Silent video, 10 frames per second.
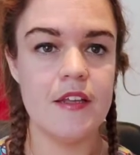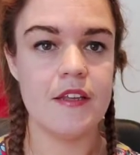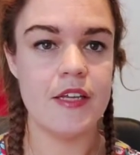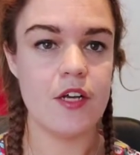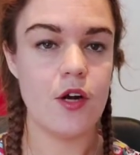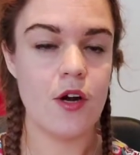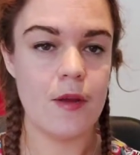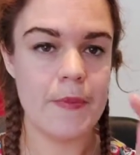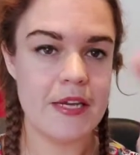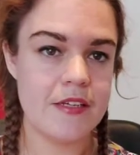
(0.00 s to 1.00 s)
the
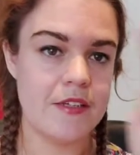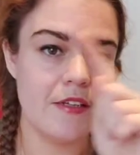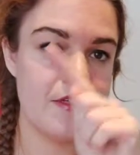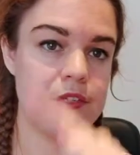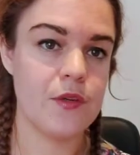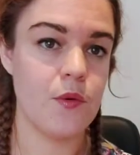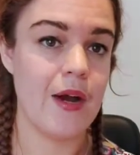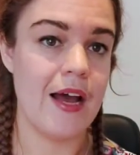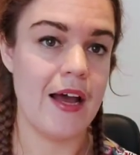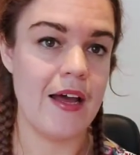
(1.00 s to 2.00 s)
collar piece is
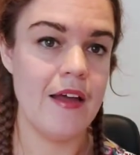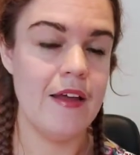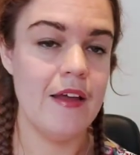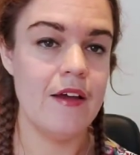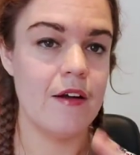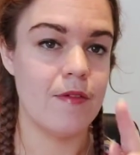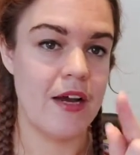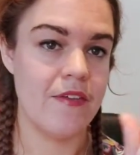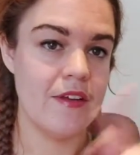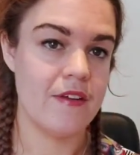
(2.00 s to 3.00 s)
square
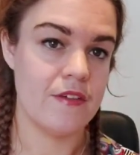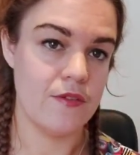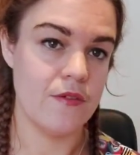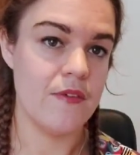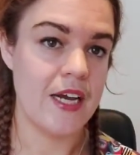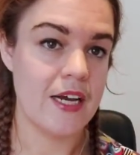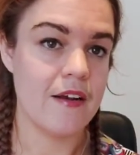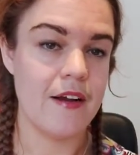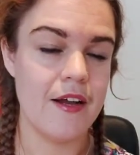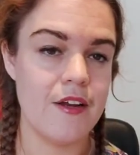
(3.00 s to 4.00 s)
around the sort of
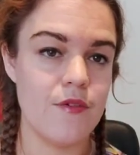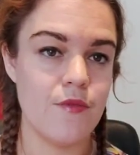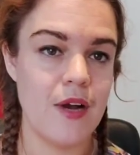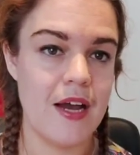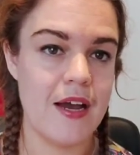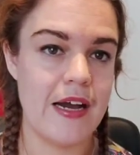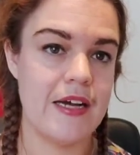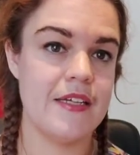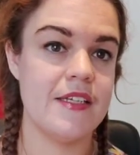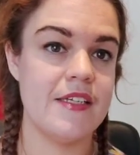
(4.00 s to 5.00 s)
neckline,
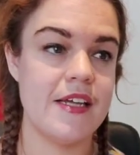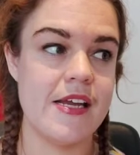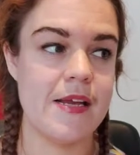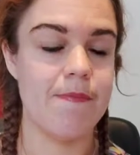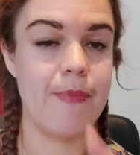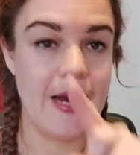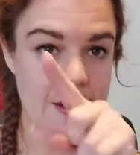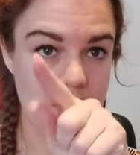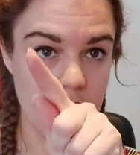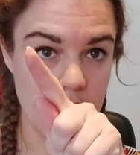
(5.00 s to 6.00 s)
whereas the back
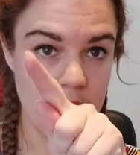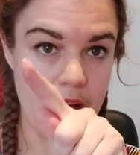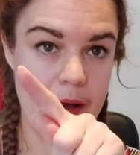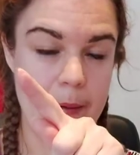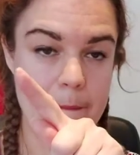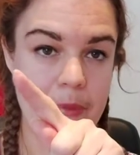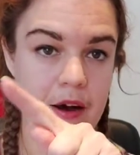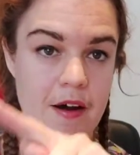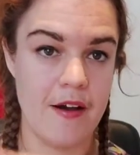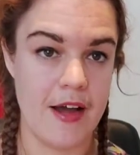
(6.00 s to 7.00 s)

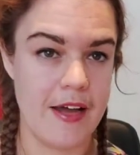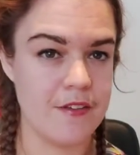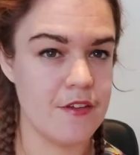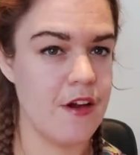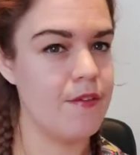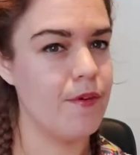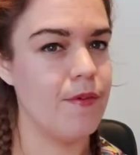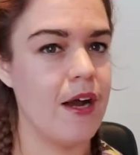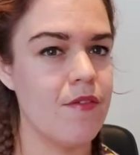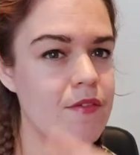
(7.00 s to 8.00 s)
part has kind of
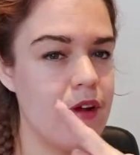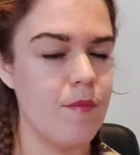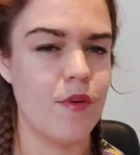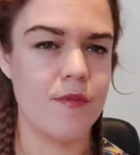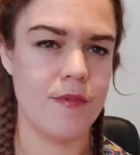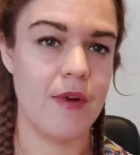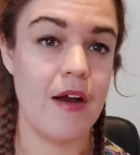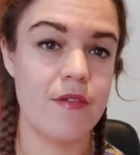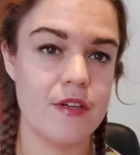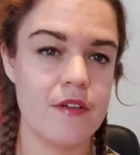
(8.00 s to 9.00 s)
a more of a
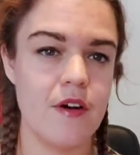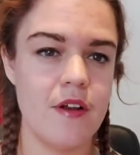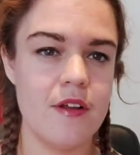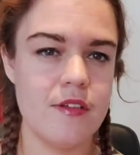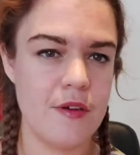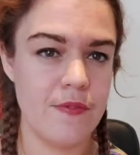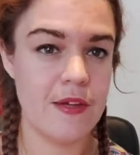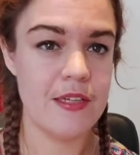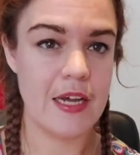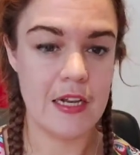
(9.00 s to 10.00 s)
rounded collar. So I
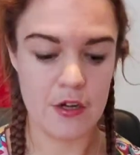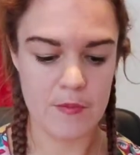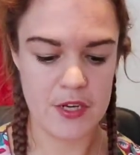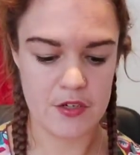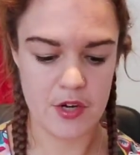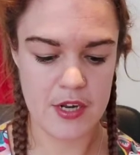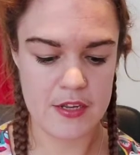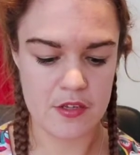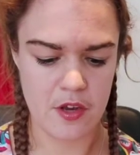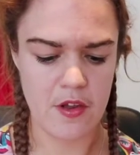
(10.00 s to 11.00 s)
found that a little bit tricky.
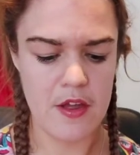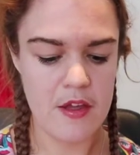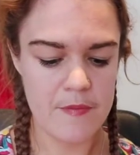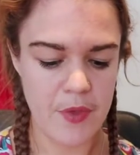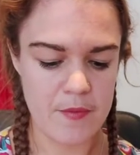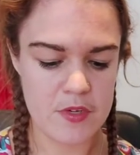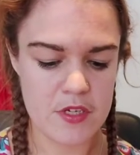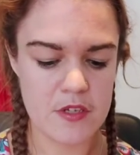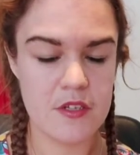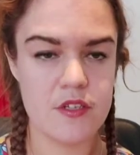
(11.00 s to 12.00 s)
So I'm
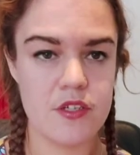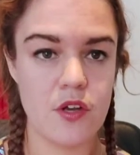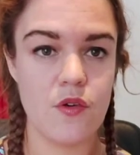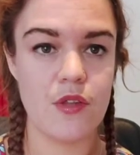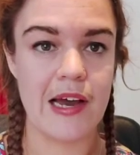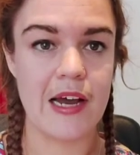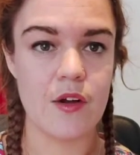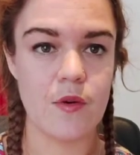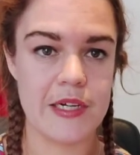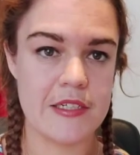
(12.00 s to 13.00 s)
just going to sew that quite